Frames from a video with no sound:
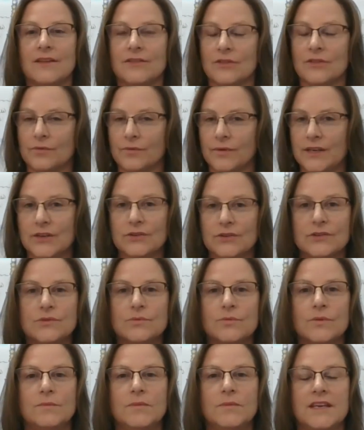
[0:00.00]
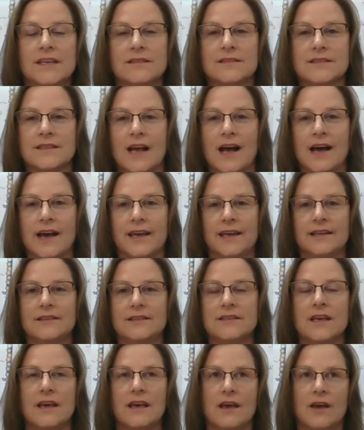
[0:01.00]
the readers would be
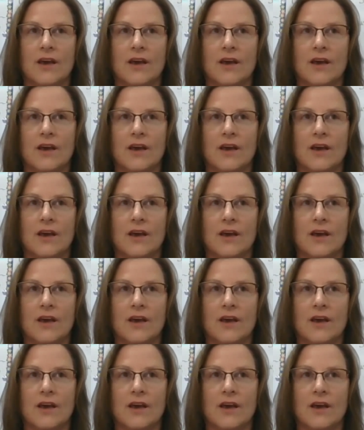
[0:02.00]
assigned